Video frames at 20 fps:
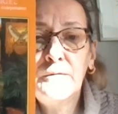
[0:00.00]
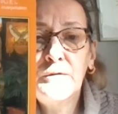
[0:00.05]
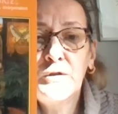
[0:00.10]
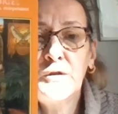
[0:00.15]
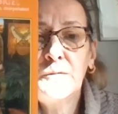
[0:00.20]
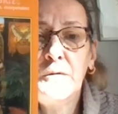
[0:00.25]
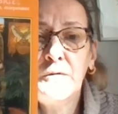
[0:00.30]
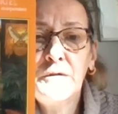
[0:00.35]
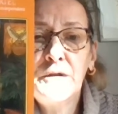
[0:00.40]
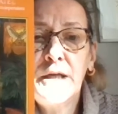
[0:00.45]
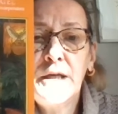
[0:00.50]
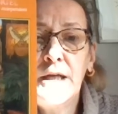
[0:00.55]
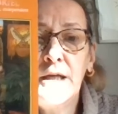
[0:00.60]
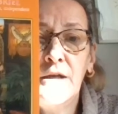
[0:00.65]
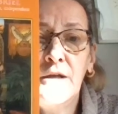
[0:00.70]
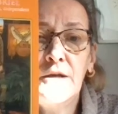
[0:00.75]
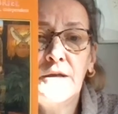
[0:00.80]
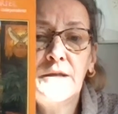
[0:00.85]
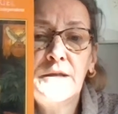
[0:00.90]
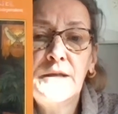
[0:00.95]

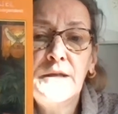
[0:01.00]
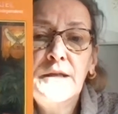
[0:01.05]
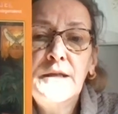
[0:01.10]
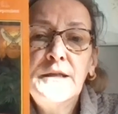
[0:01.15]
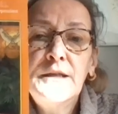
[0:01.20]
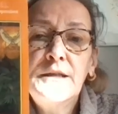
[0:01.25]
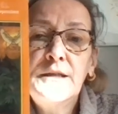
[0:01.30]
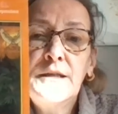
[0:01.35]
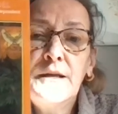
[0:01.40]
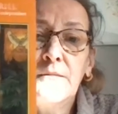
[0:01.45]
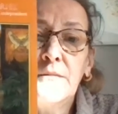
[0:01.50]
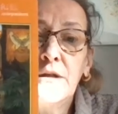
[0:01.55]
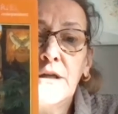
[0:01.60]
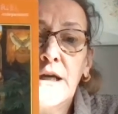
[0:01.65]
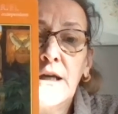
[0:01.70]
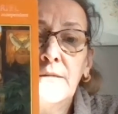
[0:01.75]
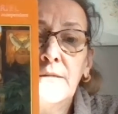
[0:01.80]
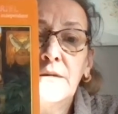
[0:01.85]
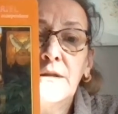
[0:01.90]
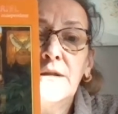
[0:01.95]
spontaneous.
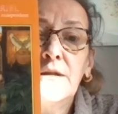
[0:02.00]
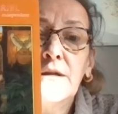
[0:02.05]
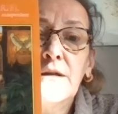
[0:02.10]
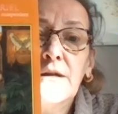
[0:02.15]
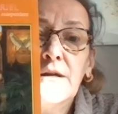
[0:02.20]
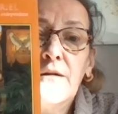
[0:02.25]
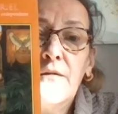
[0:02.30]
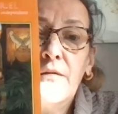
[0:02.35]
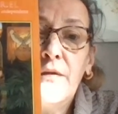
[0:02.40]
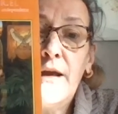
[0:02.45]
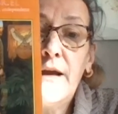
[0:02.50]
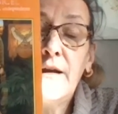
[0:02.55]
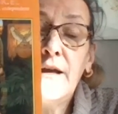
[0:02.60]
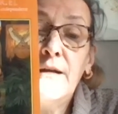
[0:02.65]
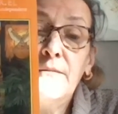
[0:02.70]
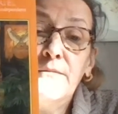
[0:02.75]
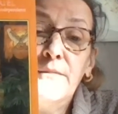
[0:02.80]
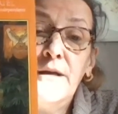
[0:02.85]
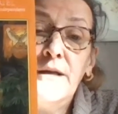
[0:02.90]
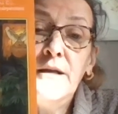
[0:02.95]
Sometimes that
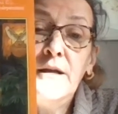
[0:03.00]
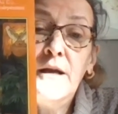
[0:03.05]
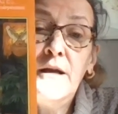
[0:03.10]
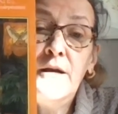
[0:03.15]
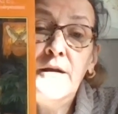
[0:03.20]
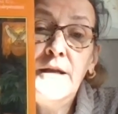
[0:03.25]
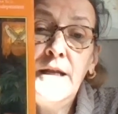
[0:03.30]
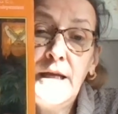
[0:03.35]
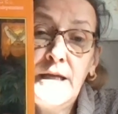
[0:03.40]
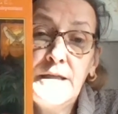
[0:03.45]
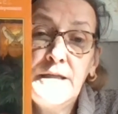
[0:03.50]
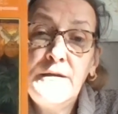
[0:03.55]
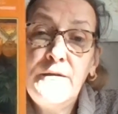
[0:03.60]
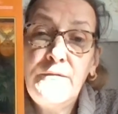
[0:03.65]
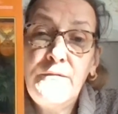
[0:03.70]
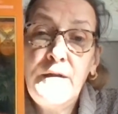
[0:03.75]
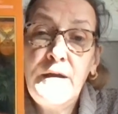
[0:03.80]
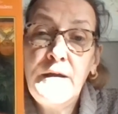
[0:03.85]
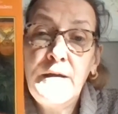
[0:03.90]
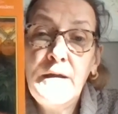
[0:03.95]
can be a
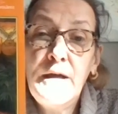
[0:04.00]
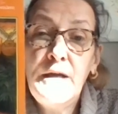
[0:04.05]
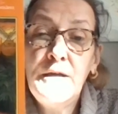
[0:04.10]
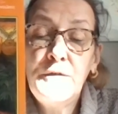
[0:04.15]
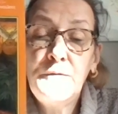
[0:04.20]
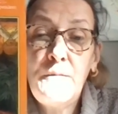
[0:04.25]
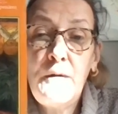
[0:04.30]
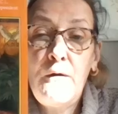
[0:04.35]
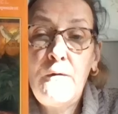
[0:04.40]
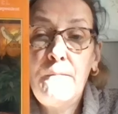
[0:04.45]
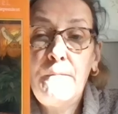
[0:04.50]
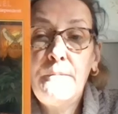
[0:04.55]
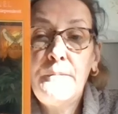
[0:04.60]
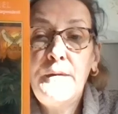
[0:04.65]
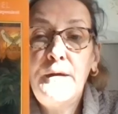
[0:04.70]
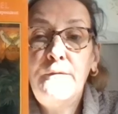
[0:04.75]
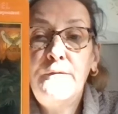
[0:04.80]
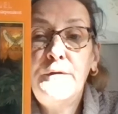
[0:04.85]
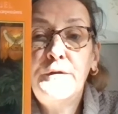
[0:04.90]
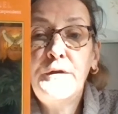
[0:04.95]
negative thing as well.
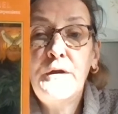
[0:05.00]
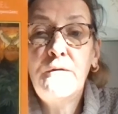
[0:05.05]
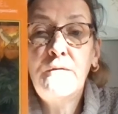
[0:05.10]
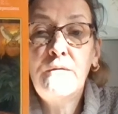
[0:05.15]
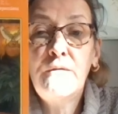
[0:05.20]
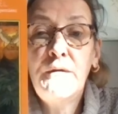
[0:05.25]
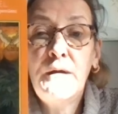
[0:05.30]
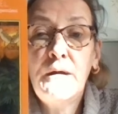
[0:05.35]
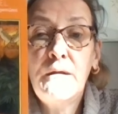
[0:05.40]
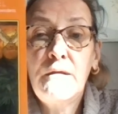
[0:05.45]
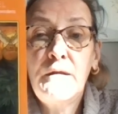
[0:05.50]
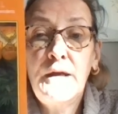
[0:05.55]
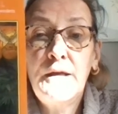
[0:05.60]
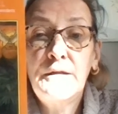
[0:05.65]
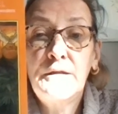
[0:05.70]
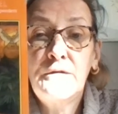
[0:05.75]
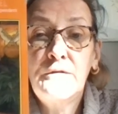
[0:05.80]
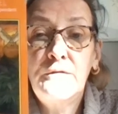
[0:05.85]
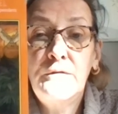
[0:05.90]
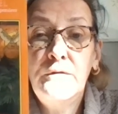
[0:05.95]
If you don't think
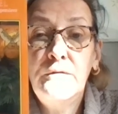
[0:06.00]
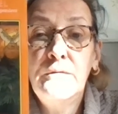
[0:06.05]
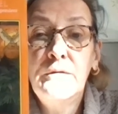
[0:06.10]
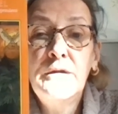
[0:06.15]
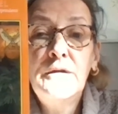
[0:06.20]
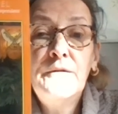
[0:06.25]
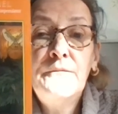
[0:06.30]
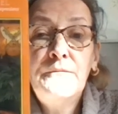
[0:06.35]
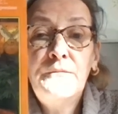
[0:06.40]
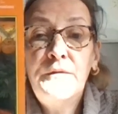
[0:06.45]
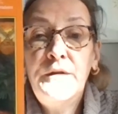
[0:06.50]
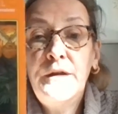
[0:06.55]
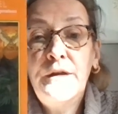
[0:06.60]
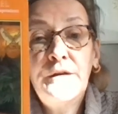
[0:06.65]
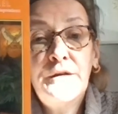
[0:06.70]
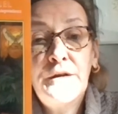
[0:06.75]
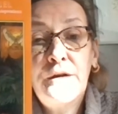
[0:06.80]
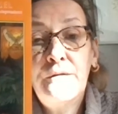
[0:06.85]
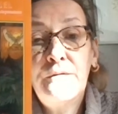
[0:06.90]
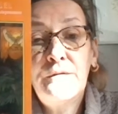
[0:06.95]
things through, then
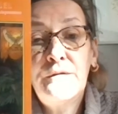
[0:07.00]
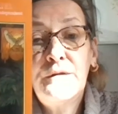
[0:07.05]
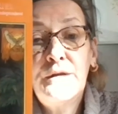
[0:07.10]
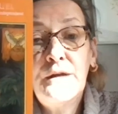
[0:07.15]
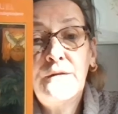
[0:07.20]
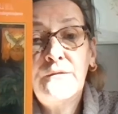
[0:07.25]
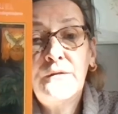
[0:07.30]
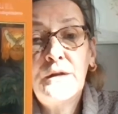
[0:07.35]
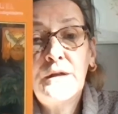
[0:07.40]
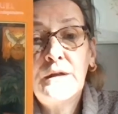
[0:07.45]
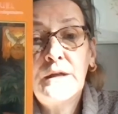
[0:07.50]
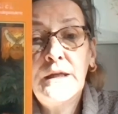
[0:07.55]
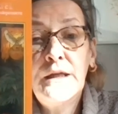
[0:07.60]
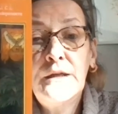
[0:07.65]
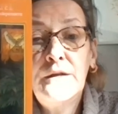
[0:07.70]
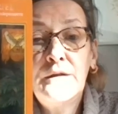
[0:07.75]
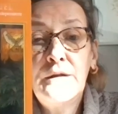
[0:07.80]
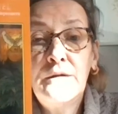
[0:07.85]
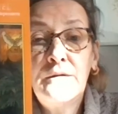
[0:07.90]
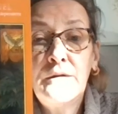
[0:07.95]
you don't
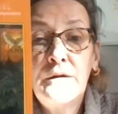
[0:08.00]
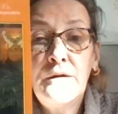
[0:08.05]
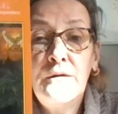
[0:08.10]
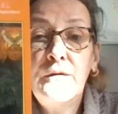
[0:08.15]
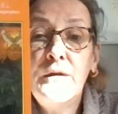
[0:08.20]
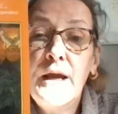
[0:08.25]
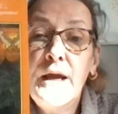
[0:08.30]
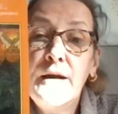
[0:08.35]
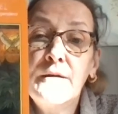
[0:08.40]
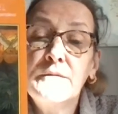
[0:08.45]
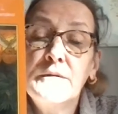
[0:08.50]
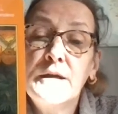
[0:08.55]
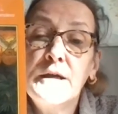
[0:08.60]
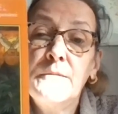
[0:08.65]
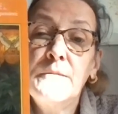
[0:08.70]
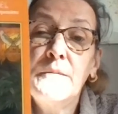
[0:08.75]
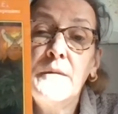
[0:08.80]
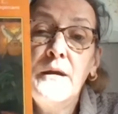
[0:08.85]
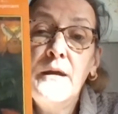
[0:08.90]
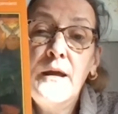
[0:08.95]
definitely don't know the
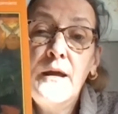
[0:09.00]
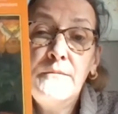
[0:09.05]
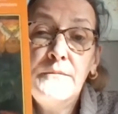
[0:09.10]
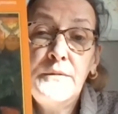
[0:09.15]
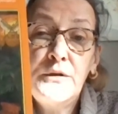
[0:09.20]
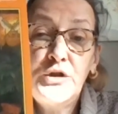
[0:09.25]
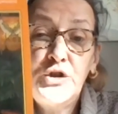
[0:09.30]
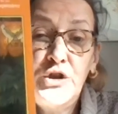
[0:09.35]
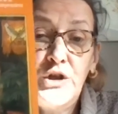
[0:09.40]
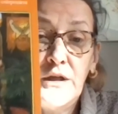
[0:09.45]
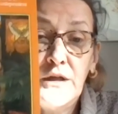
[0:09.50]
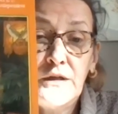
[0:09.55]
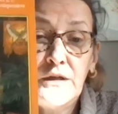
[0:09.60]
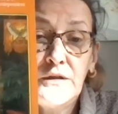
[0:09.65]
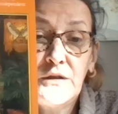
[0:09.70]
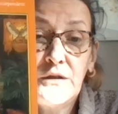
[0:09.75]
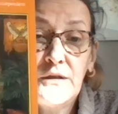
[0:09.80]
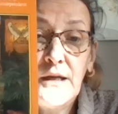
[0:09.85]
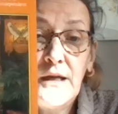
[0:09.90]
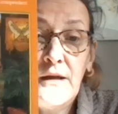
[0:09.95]
outcome but she
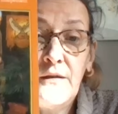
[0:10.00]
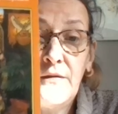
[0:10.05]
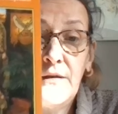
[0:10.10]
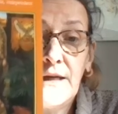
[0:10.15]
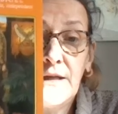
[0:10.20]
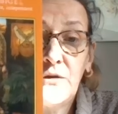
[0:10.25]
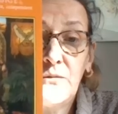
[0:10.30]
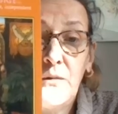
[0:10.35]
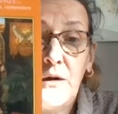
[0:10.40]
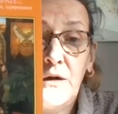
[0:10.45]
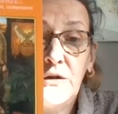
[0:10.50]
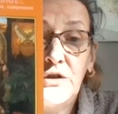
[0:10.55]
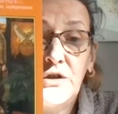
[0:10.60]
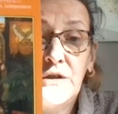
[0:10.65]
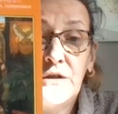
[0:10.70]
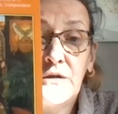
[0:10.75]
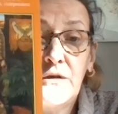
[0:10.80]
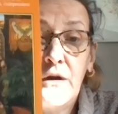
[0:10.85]
does, and that's why she's